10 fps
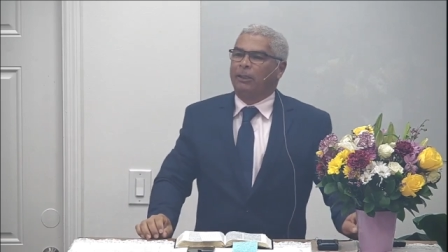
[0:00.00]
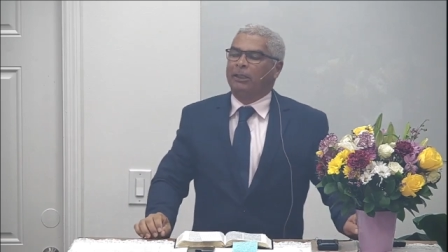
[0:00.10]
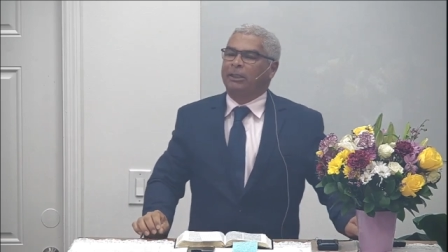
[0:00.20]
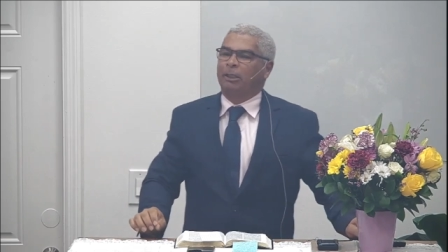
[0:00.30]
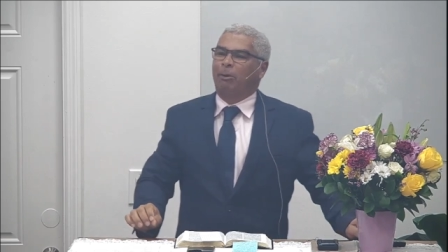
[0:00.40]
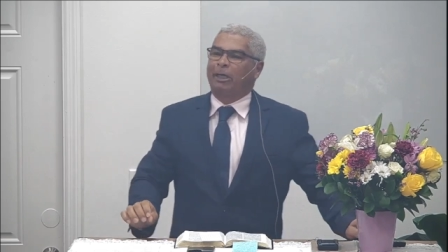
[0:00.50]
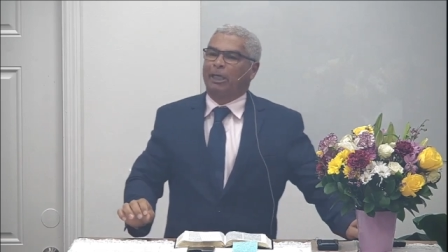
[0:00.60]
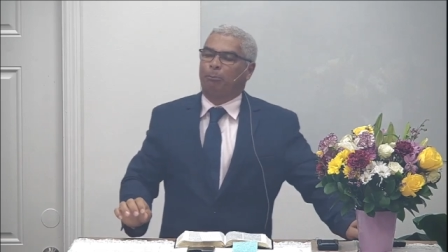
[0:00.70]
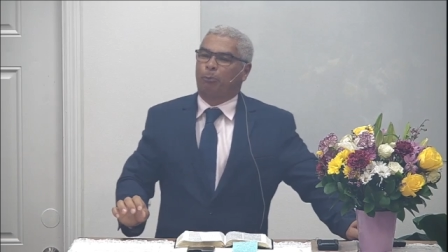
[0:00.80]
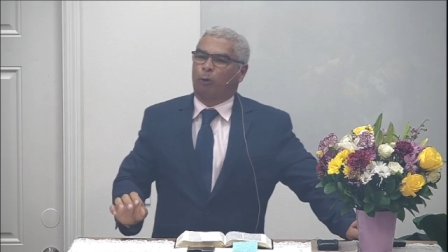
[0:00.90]
Amen.
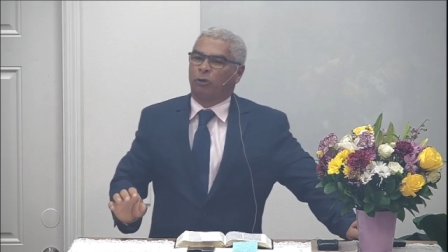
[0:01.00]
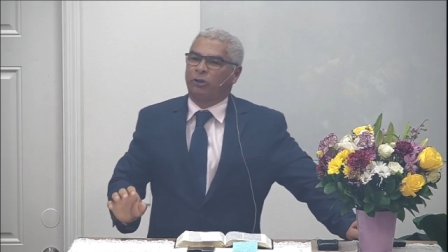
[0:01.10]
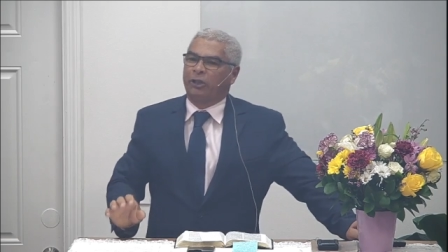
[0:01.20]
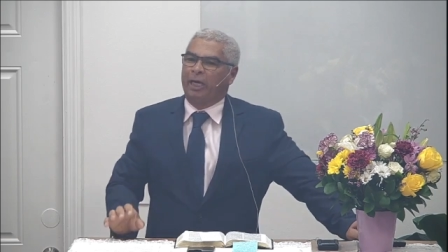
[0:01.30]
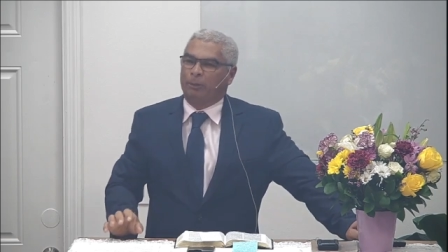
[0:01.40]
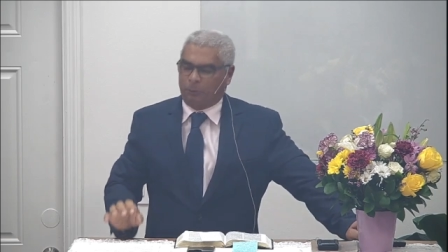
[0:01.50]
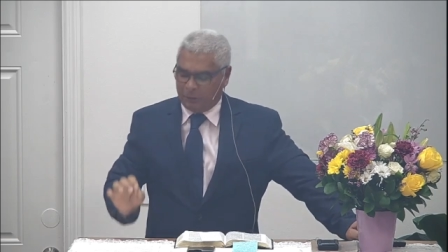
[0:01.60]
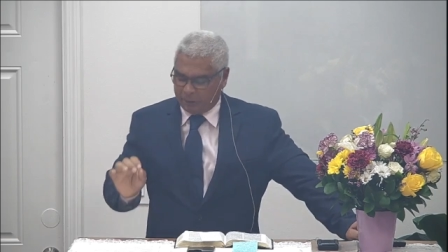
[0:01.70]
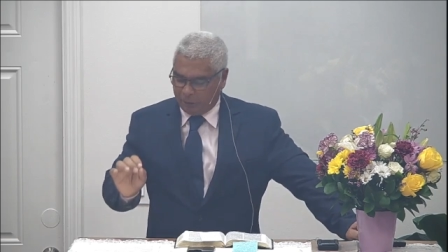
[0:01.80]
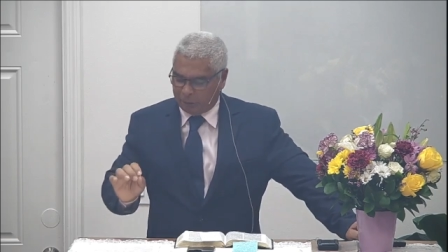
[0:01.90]

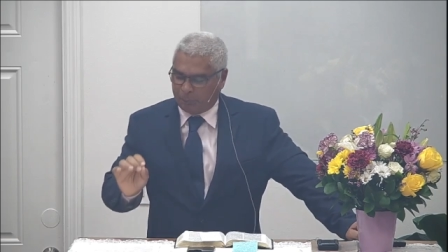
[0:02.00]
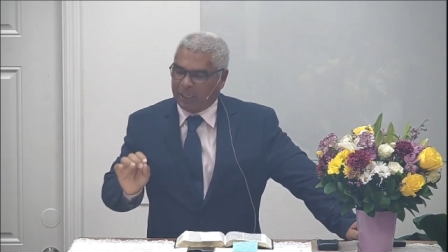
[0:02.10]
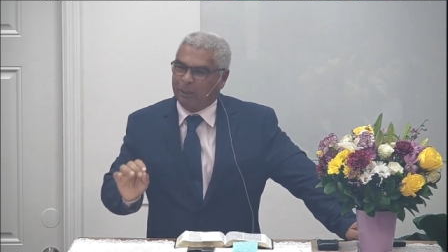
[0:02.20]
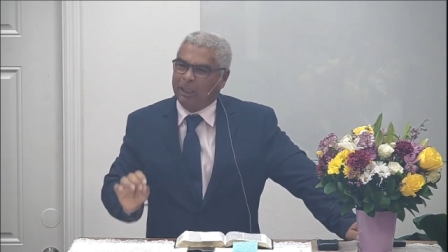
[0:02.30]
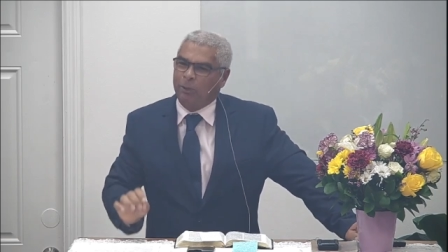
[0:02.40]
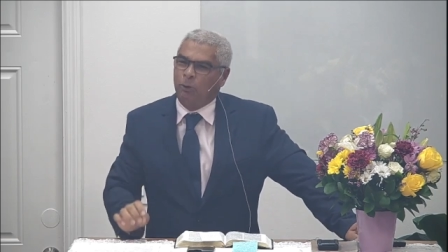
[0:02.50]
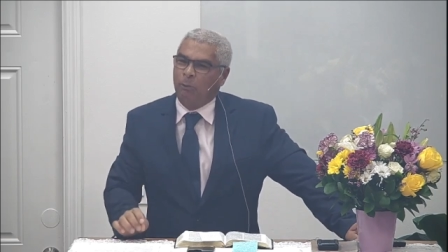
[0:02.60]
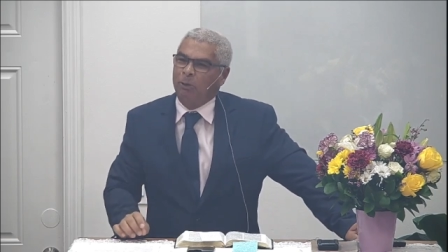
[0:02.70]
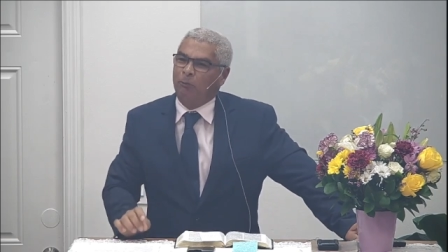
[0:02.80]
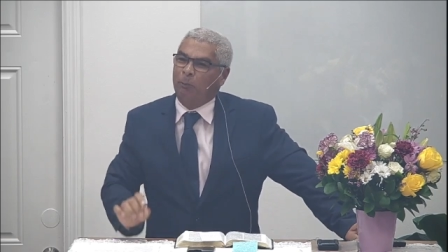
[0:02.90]
So this project
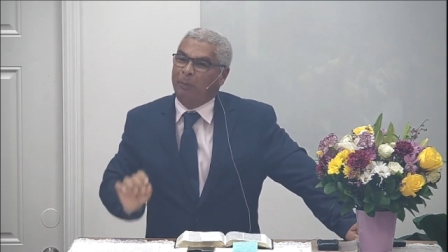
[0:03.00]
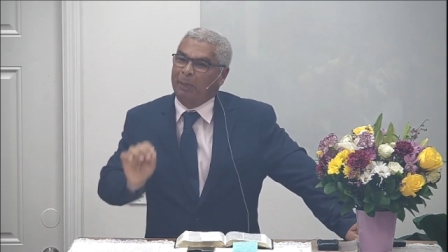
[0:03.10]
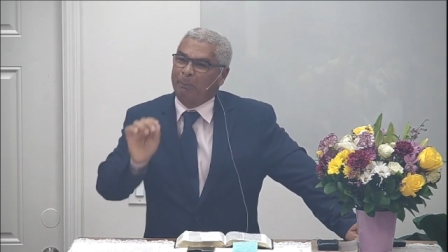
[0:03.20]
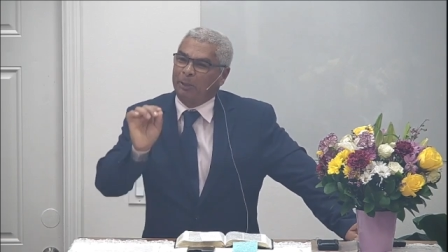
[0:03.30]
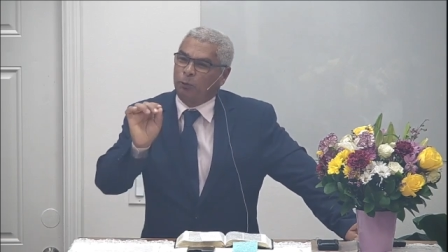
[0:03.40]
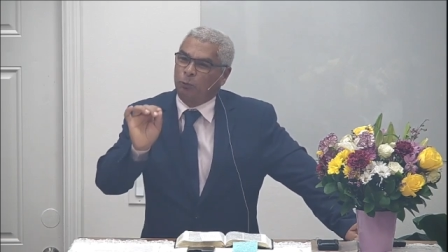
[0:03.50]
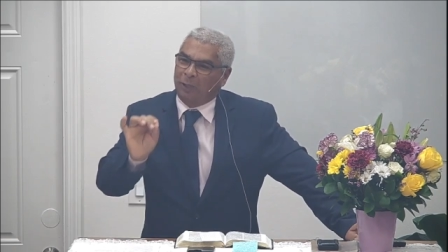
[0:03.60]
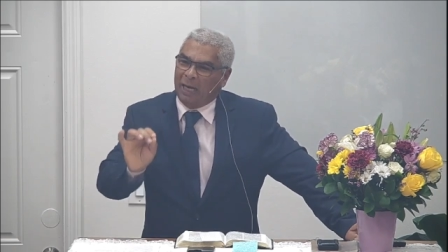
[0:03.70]
of God for that man